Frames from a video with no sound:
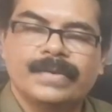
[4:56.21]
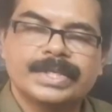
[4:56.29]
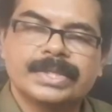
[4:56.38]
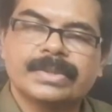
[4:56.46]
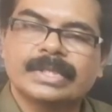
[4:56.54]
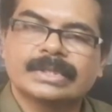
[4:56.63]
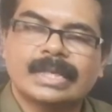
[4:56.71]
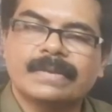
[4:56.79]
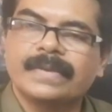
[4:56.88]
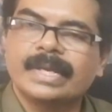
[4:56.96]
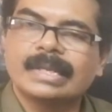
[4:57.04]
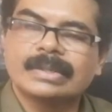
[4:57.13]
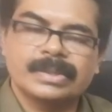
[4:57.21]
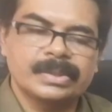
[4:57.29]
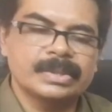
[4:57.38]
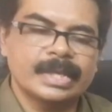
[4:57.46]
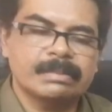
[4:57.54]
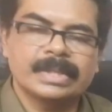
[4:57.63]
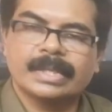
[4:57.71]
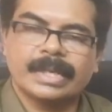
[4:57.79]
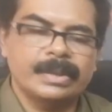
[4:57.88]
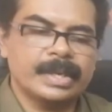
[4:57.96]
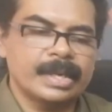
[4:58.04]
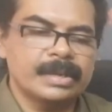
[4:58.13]
Whichever is convenient to you, that
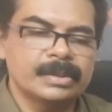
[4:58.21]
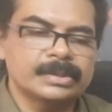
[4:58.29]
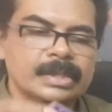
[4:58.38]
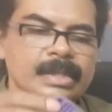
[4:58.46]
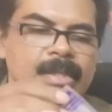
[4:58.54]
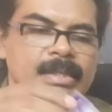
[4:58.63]
method you can use.